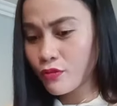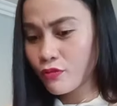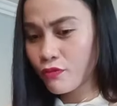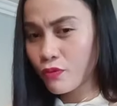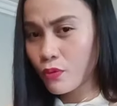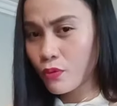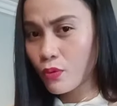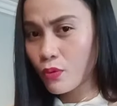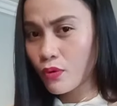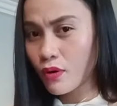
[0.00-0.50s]

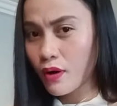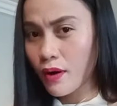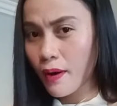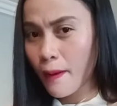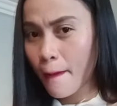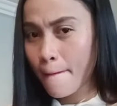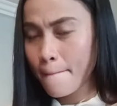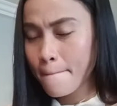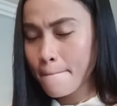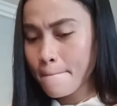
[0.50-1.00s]
for
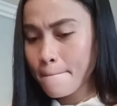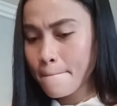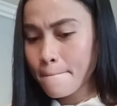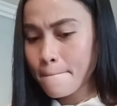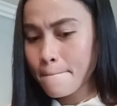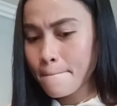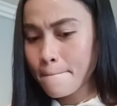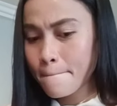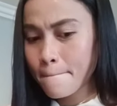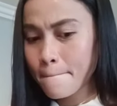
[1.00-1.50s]

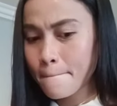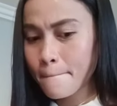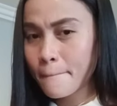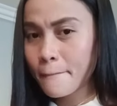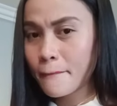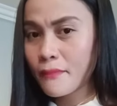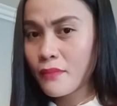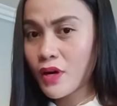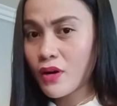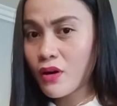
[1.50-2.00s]

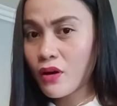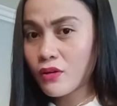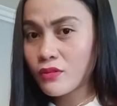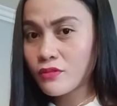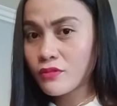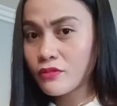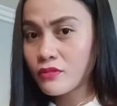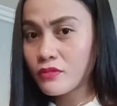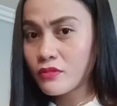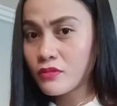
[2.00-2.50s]

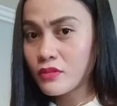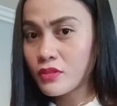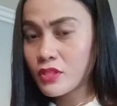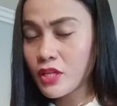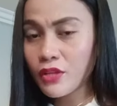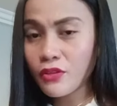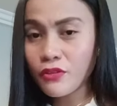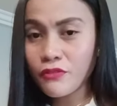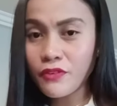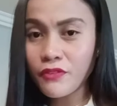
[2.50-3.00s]
around
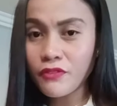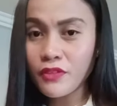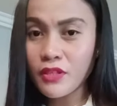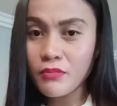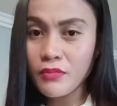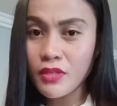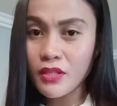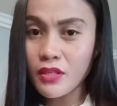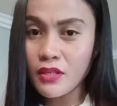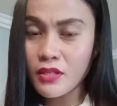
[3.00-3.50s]
10 to
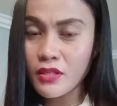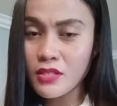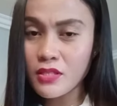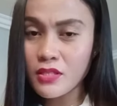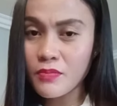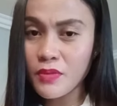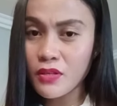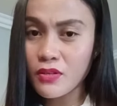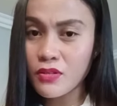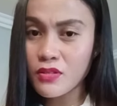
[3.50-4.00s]
15 minutes
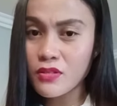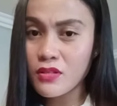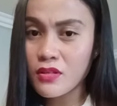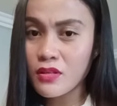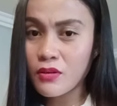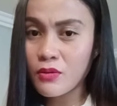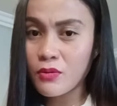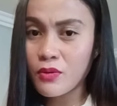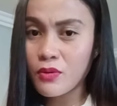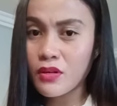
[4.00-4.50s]
because
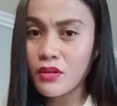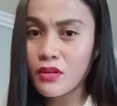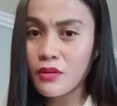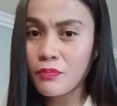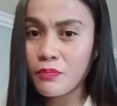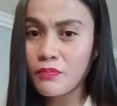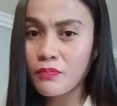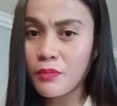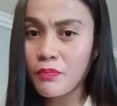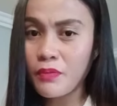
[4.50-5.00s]
the
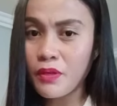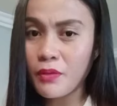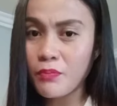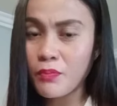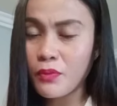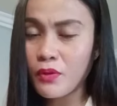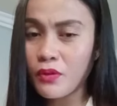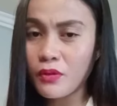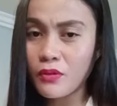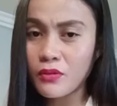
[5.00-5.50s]

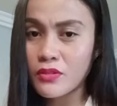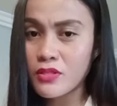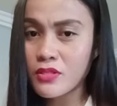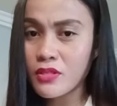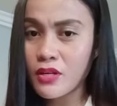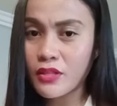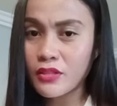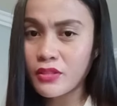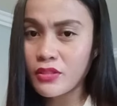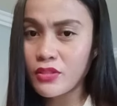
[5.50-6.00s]
people
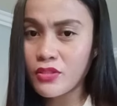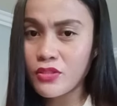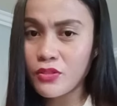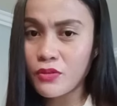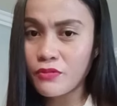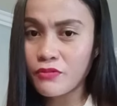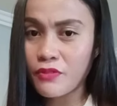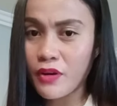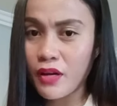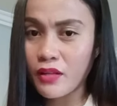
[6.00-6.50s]
started
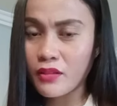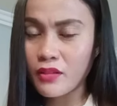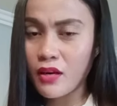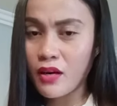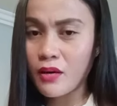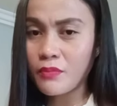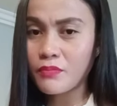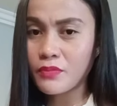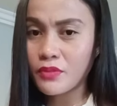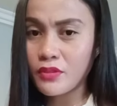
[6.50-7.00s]
to file
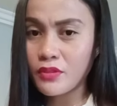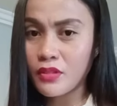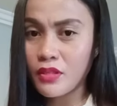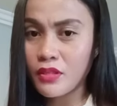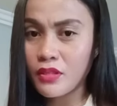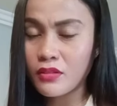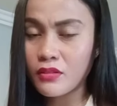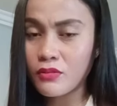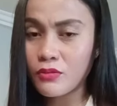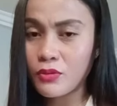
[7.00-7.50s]
up on
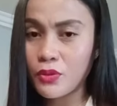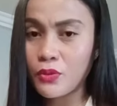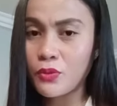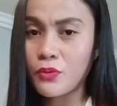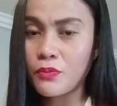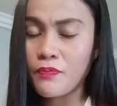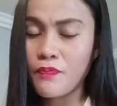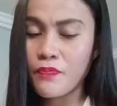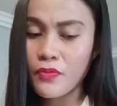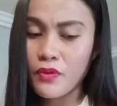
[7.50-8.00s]
that
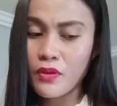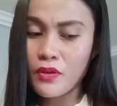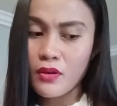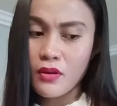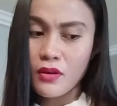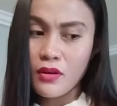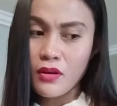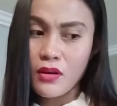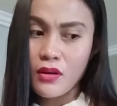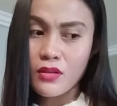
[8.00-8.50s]
room.
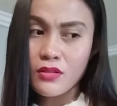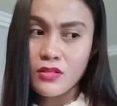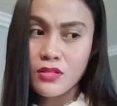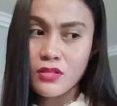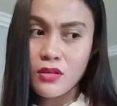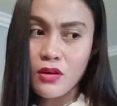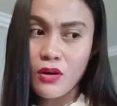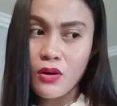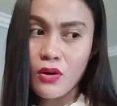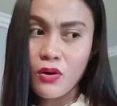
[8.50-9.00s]
And
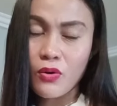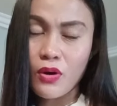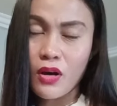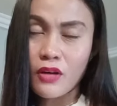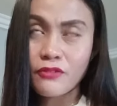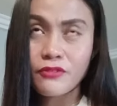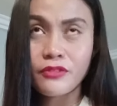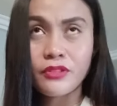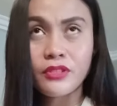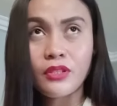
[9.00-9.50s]
so
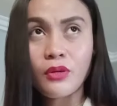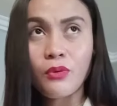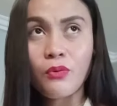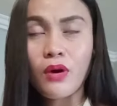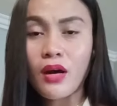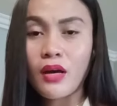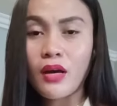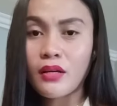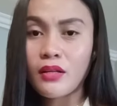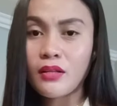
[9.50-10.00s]
after a
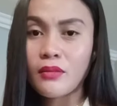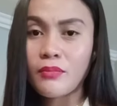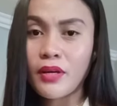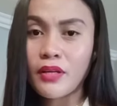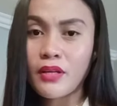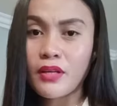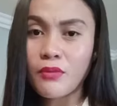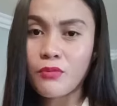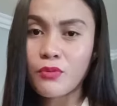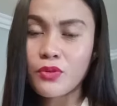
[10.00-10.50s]
while, my
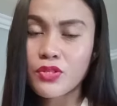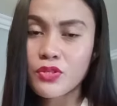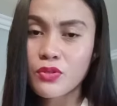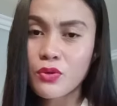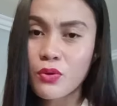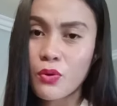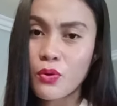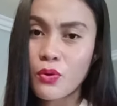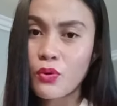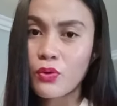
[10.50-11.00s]
name was
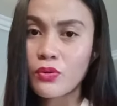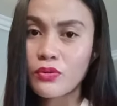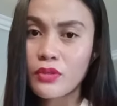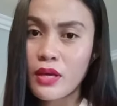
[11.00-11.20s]
called,